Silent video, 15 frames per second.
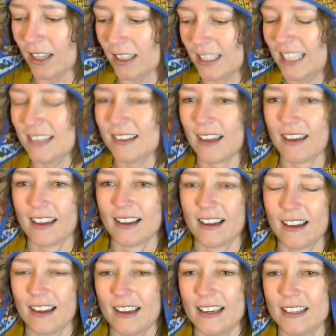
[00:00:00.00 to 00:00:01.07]
Keith the Hack
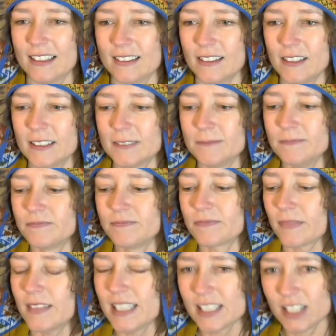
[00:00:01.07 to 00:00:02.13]
Guy and
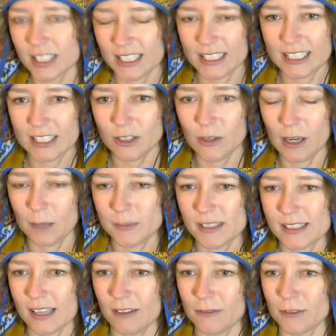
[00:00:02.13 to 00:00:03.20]
Ninja Kitty, who helped us
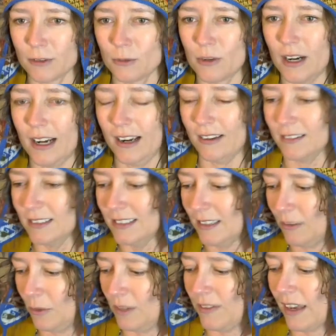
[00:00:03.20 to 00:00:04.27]
out for a while. And
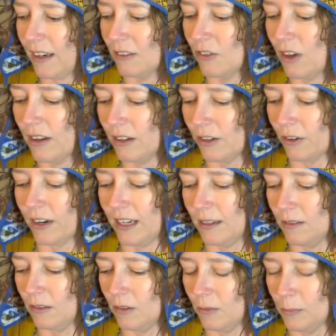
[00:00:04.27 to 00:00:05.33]
we've had a lot of
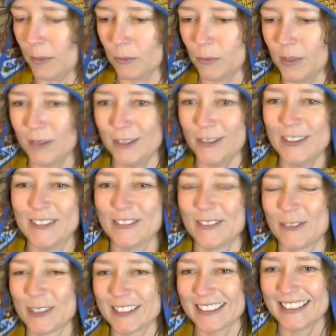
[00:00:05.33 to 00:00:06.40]
but we don't even
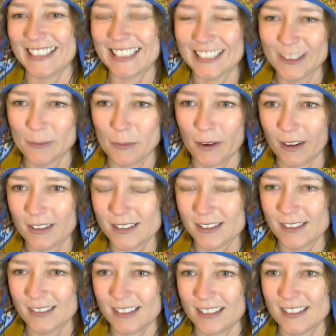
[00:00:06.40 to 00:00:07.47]
really need the
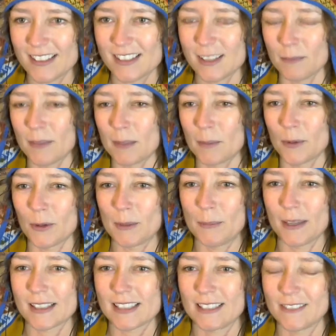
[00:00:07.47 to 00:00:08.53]
mods. This is something Marie
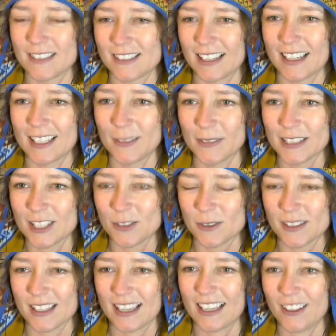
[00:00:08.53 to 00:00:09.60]
Buskey was saying to me. She
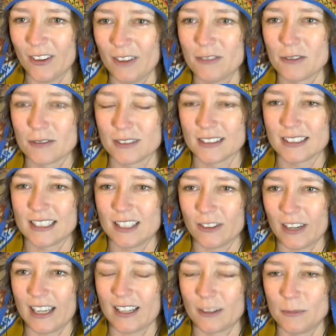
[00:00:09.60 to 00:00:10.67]
was like, you have a really
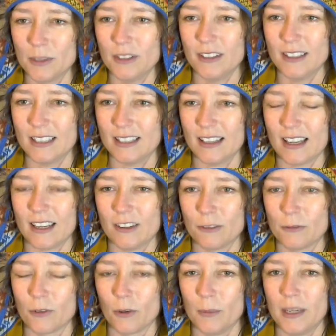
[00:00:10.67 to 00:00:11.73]
great community that you're
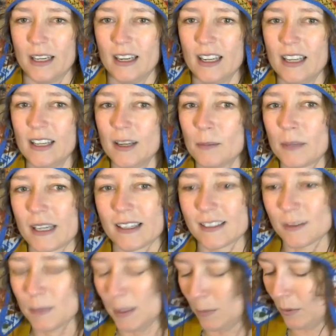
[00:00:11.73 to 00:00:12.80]
forming
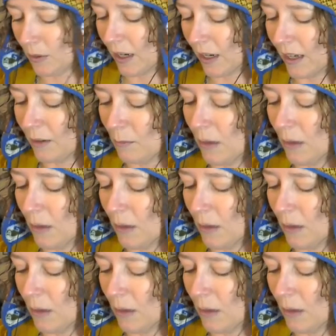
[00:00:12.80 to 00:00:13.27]
because people kind of